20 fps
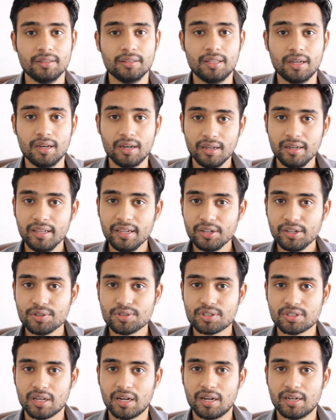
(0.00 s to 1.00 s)
The earlier you
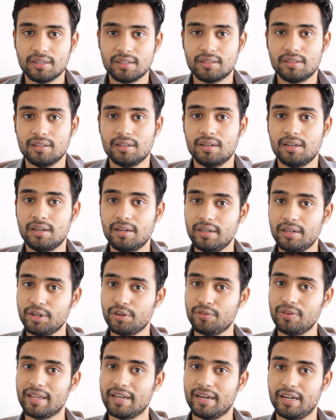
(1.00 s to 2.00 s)
start, the earlier
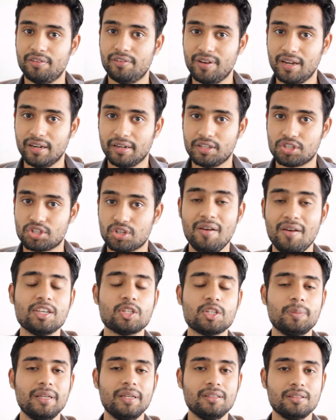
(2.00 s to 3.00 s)
you will get advantage. I'll
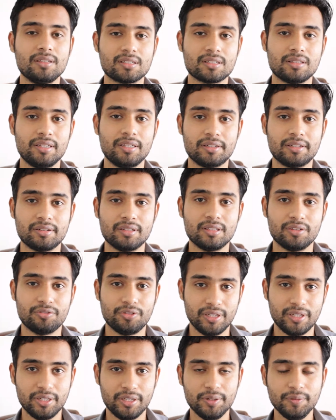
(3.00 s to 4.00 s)
explain this later in the
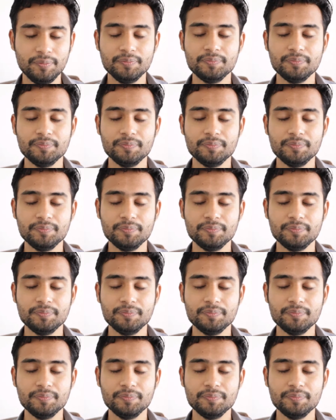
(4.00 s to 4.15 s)
video.